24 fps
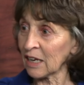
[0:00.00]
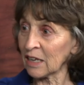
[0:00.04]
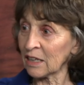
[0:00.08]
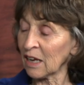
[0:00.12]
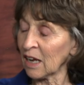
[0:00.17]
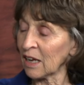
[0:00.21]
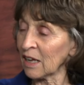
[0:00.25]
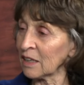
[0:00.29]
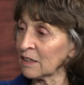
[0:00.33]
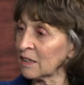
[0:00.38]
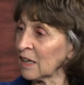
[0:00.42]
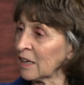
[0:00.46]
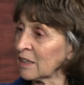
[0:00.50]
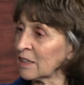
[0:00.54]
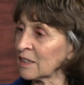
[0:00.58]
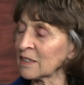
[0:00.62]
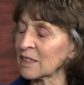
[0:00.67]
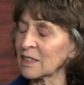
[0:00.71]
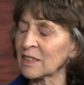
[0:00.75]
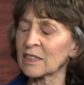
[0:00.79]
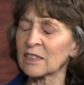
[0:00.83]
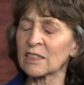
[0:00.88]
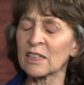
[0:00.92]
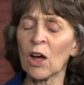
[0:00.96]
that
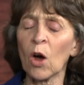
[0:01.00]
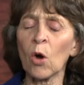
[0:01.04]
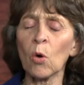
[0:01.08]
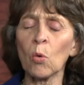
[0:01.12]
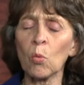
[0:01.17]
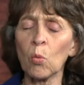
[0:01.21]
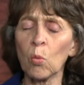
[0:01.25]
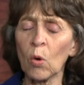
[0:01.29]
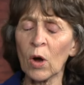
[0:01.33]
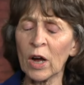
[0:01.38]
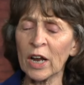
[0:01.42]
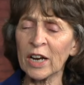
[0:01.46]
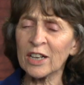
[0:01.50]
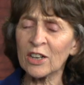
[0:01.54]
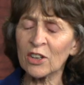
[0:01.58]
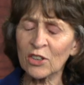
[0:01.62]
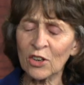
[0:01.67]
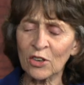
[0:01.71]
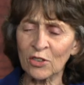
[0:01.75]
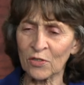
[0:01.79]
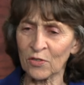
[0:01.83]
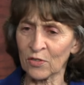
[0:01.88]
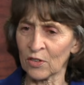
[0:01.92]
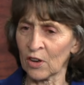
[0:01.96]
is so
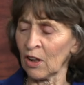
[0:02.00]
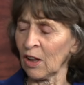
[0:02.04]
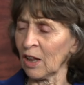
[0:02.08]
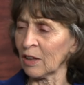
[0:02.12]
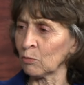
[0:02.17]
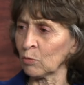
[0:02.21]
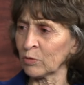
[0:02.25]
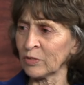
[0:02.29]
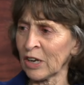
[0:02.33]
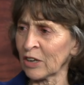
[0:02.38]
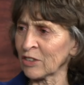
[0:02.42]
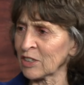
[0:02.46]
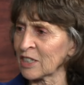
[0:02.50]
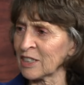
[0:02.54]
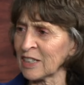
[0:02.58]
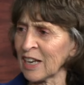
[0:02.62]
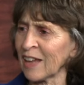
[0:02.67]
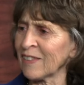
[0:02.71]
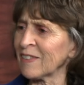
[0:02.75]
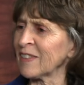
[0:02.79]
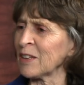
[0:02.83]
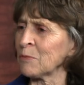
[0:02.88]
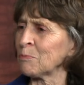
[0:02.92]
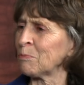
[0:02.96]
wonderful. There's
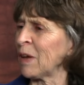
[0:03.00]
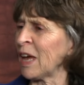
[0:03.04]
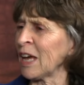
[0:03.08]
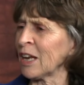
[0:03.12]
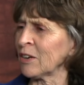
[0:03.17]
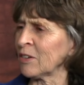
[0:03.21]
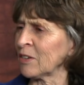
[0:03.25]
nothing better